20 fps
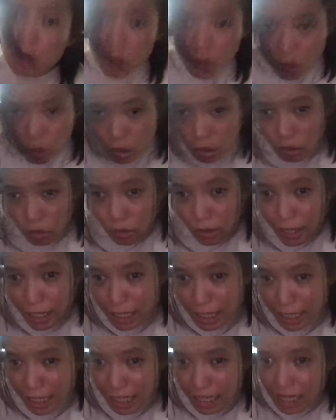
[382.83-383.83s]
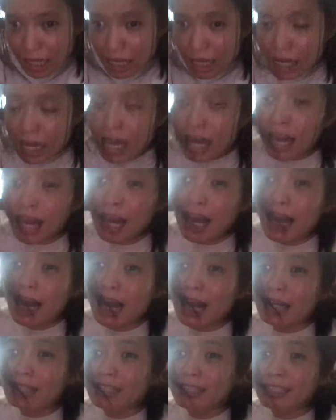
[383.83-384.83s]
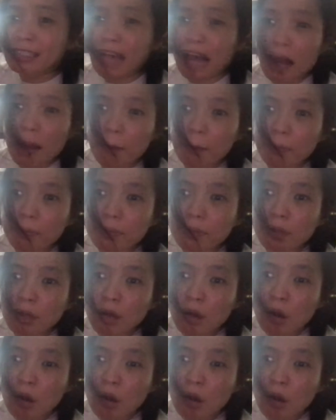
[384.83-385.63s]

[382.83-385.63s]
to a T except